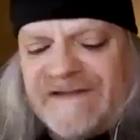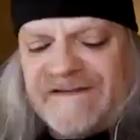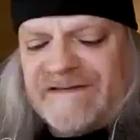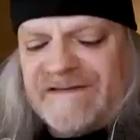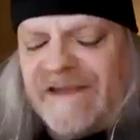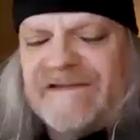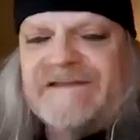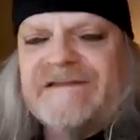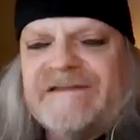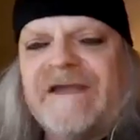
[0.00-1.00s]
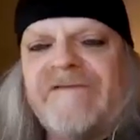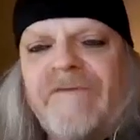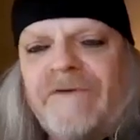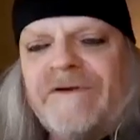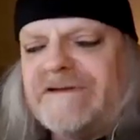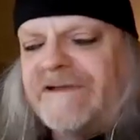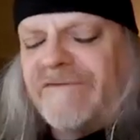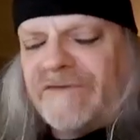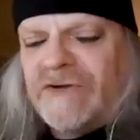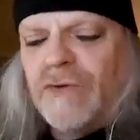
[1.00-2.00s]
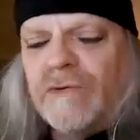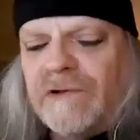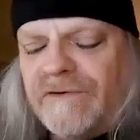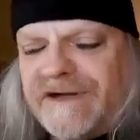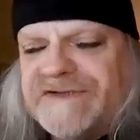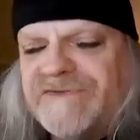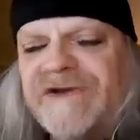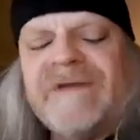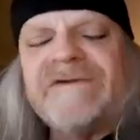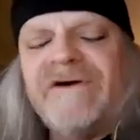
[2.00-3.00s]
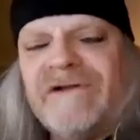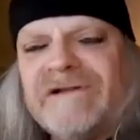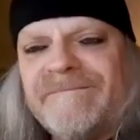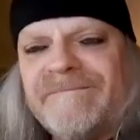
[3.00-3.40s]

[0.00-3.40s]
they they weren't cool or extreme at all,